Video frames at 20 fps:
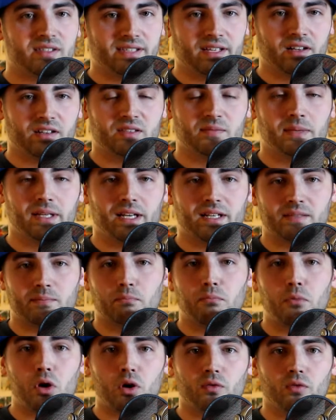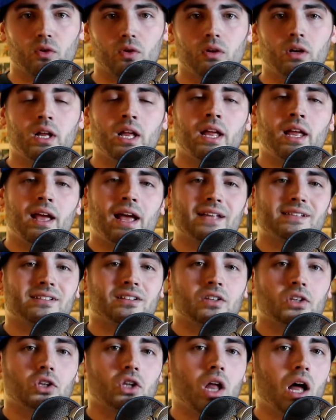sales because Marvel has a
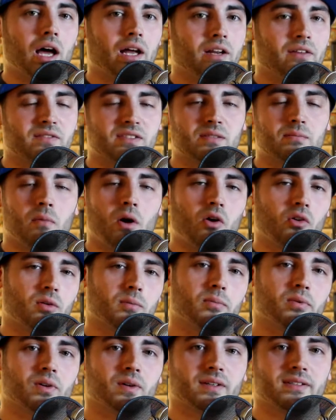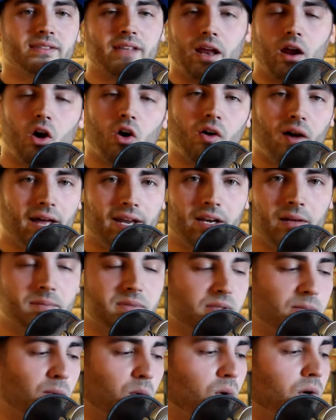lot of smaller books that all add up
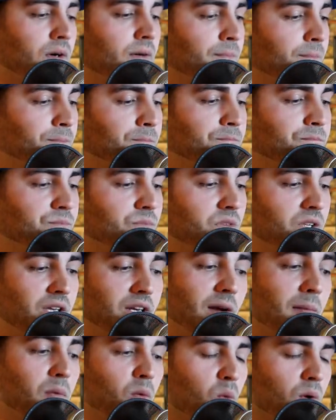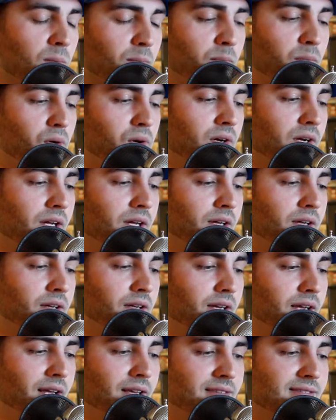to more. The number one book
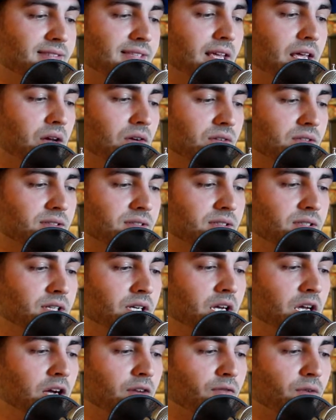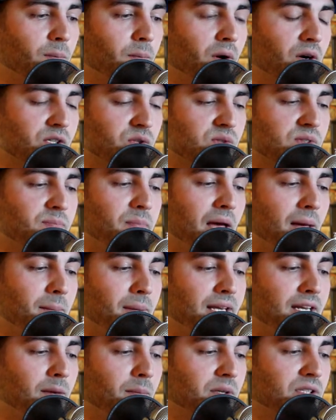in sales. For March was
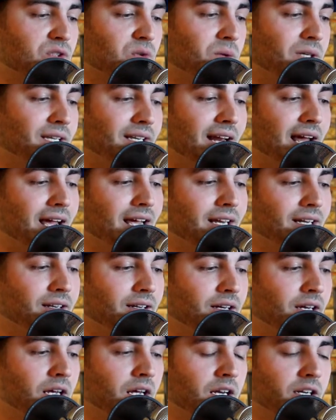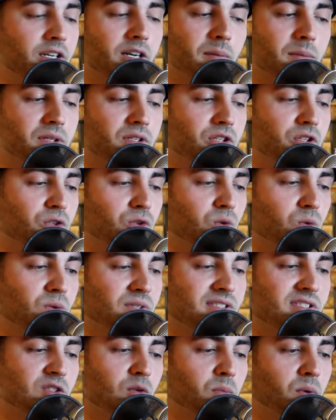Batman number 29, number 2
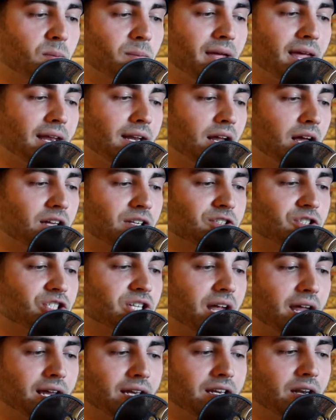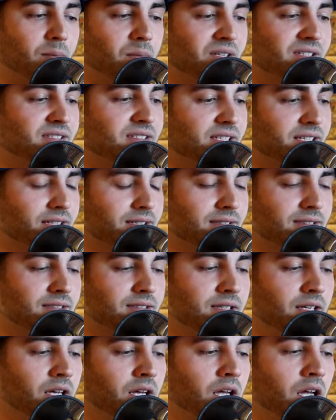was Superman Unchained number
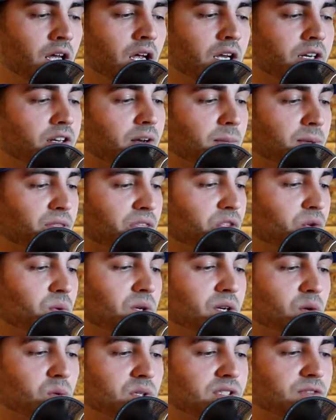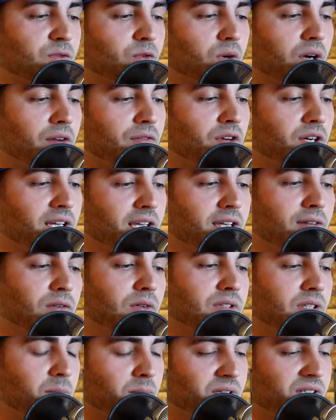6, number 3 was Forever
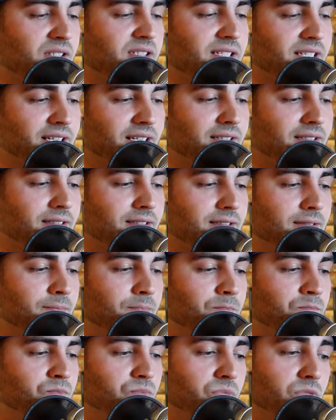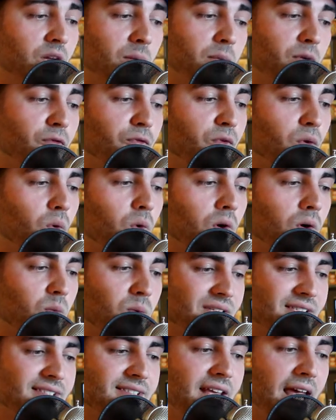Evil number 6, number 4
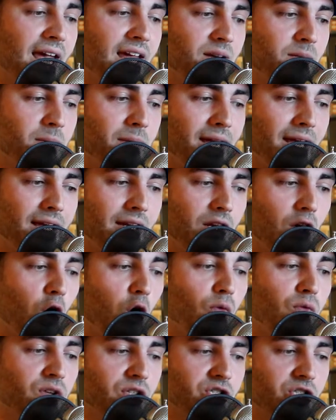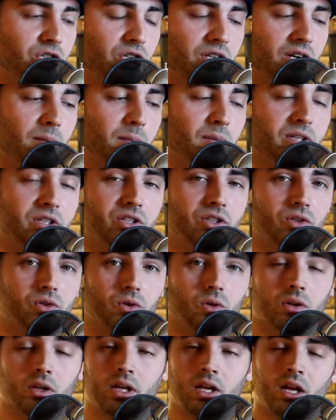was Sandman Overture number
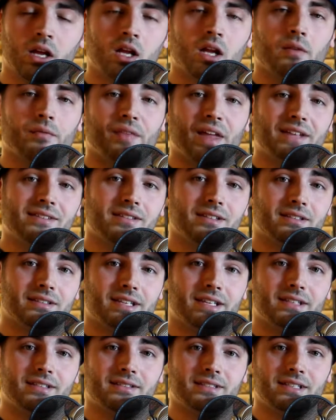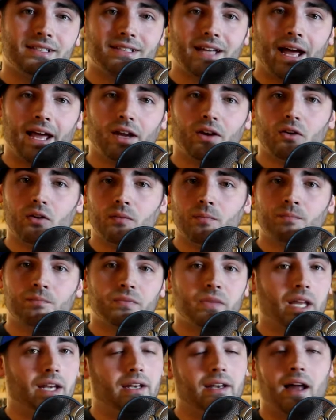2. That's a DC title
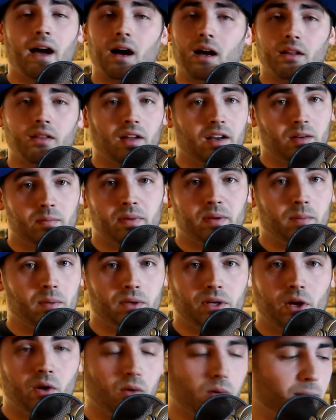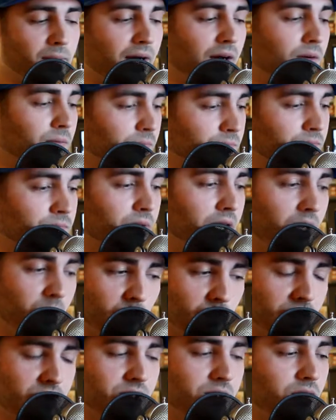that not a lot of people know about,
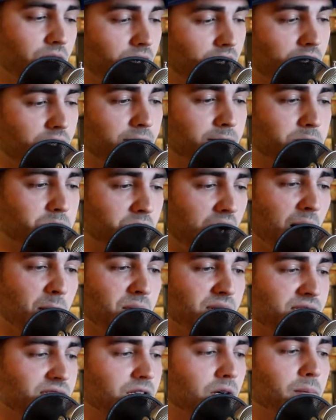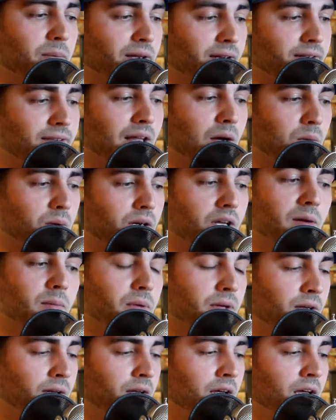and we um, I'm gonna start picking that one up.